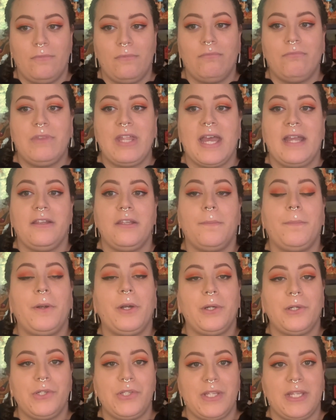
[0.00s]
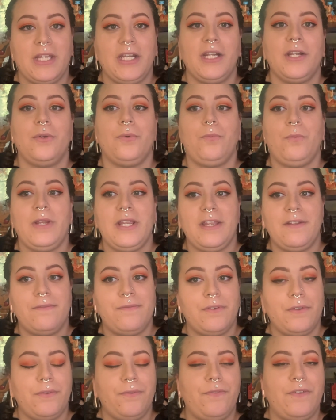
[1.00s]
that the person we've
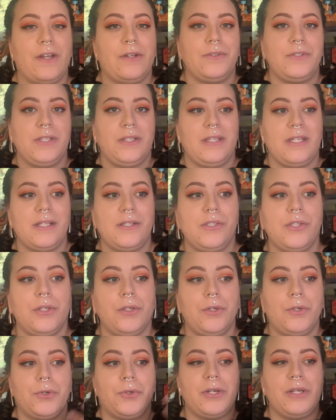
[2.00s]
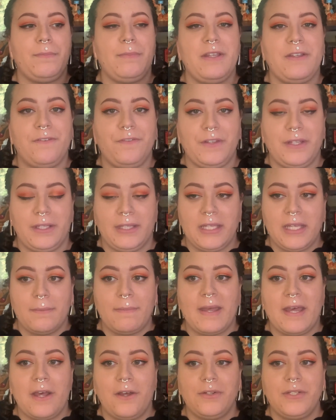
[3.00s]
felt this creepy feeling
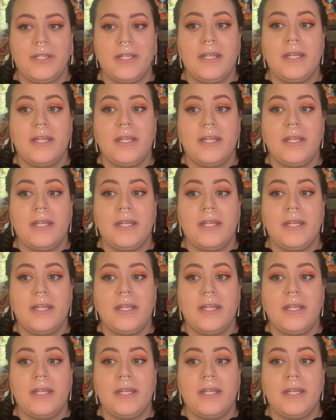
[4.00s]
about